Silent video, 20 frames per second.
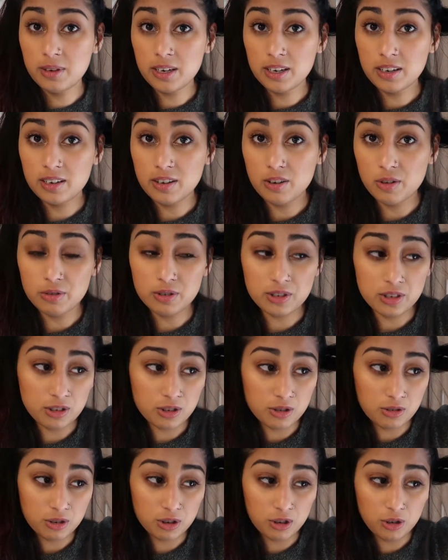it goes
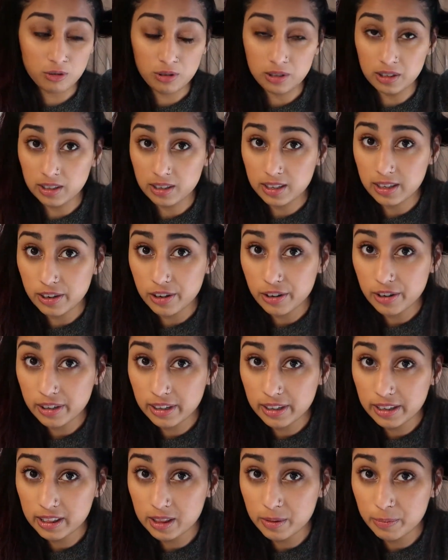into a cute little
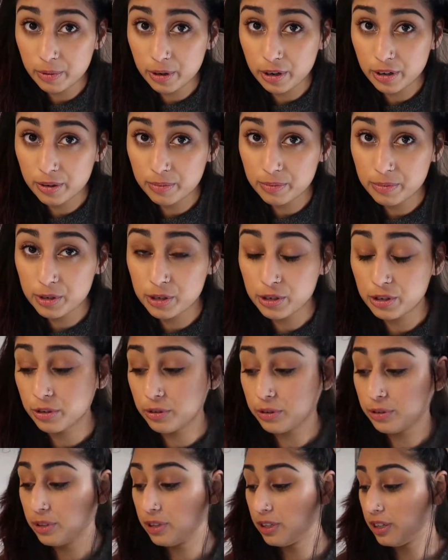curl at the bottom,
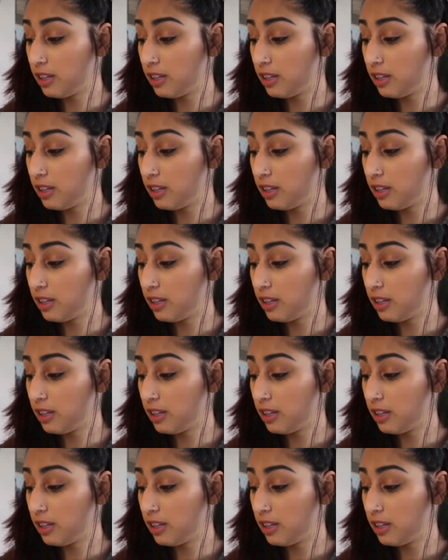so